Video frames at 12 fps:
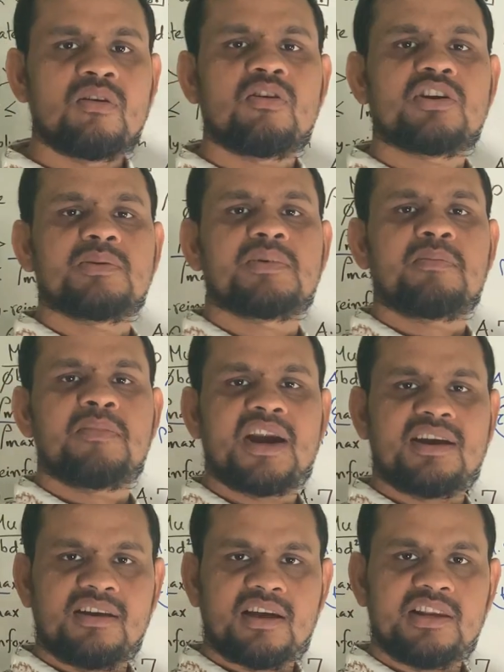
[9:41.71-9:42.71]
Whatever
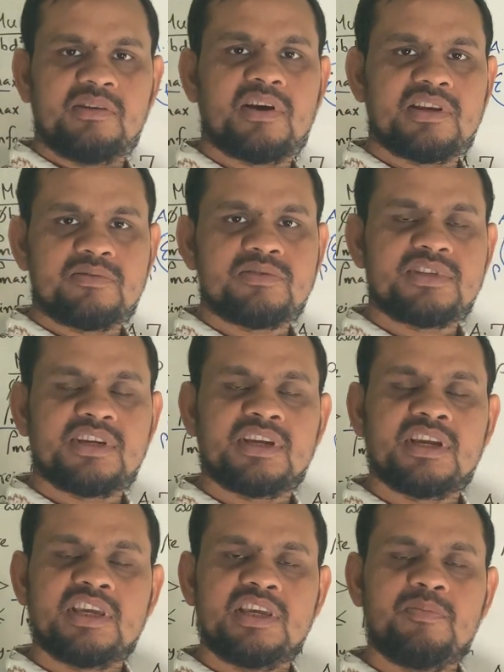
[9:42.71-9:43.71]
material you are using.
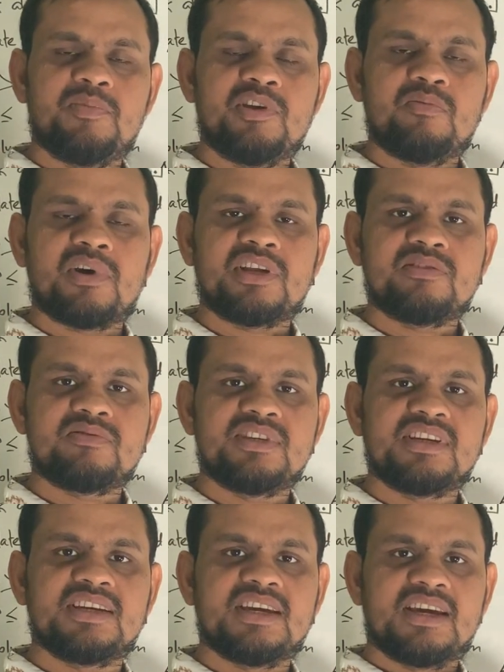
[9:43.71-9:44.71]
If you are
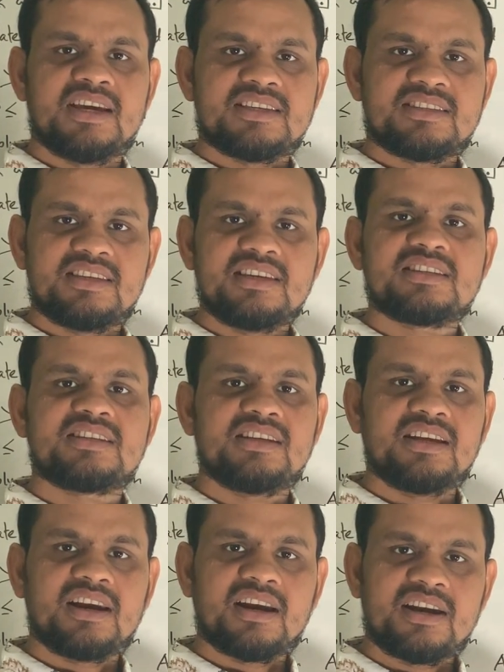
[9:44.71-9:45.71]
using
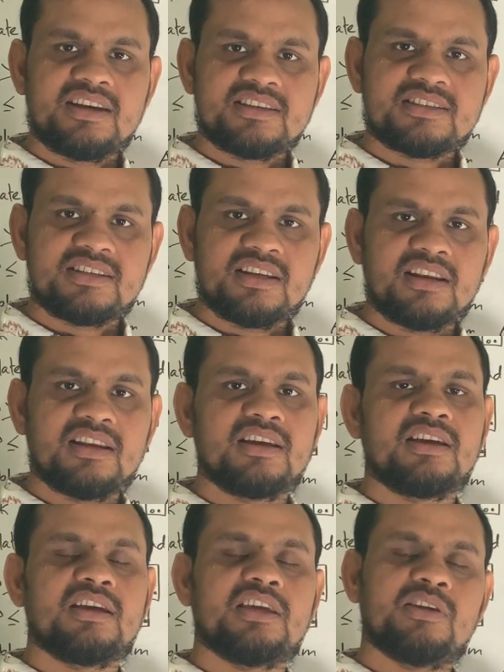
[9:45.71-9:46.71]
60 grade steel,
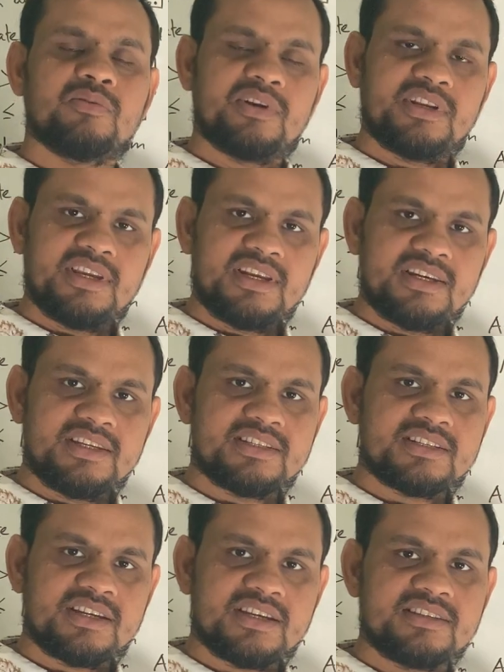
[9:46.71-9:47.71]
your yield
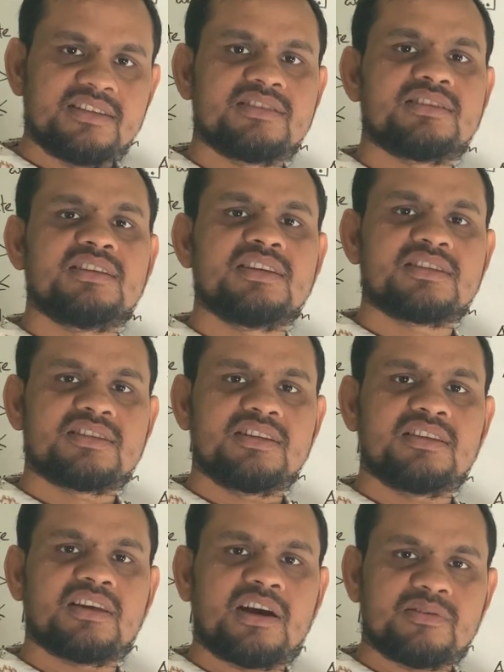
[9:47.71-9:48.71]
stress is
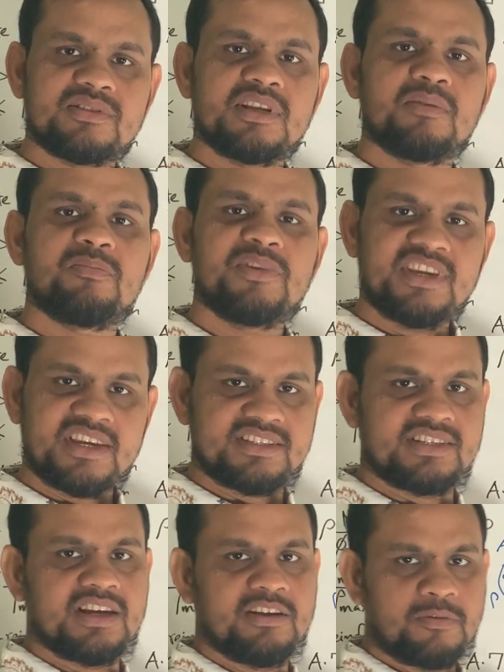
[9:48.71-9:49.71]
60,000
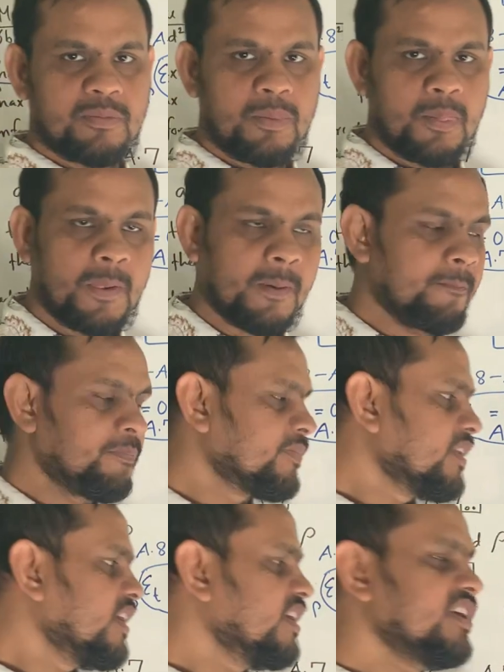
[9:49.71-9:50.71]
psi.
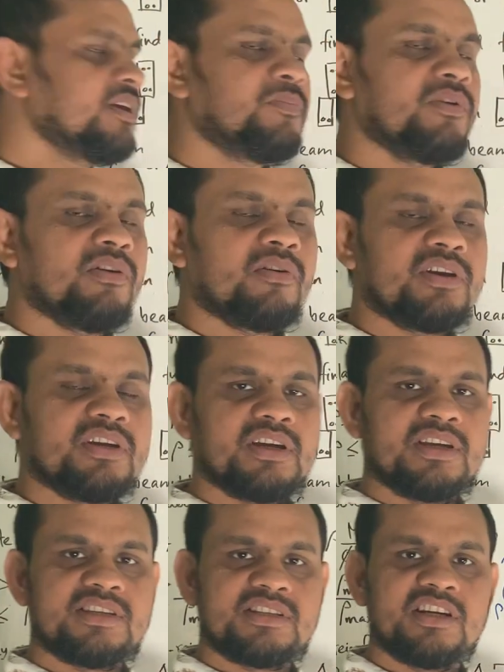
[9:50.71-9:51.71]
If your
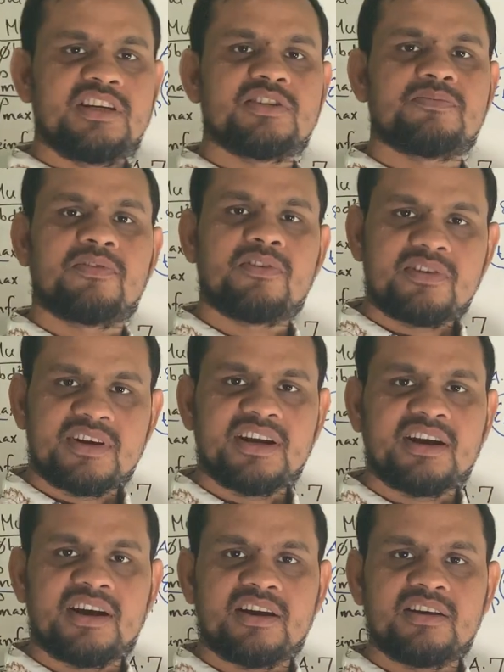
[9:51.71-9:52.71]
steel is 40
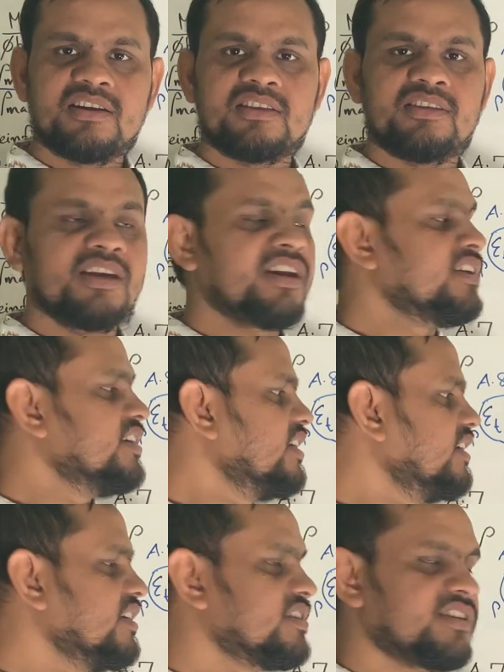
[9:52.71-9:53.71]
grade, then
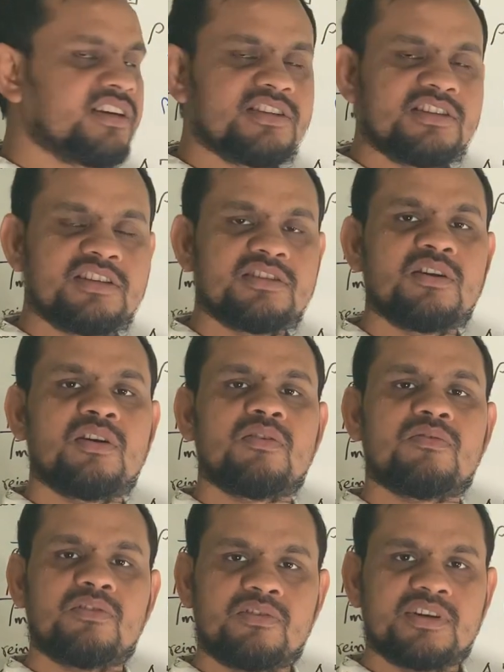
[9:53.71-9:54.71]
yield stress is
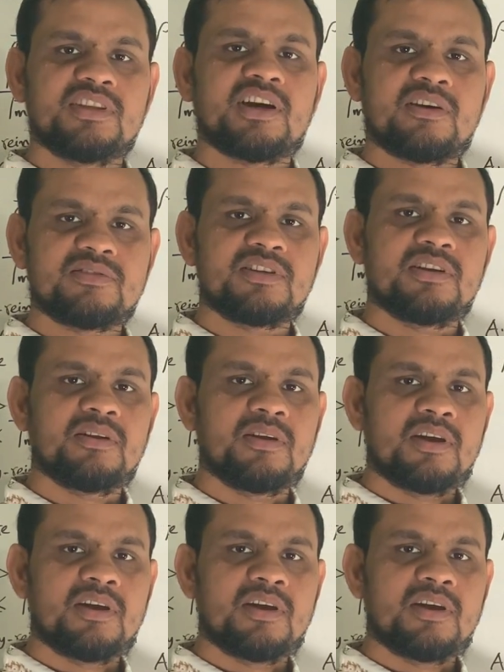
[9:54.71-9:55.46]
40,000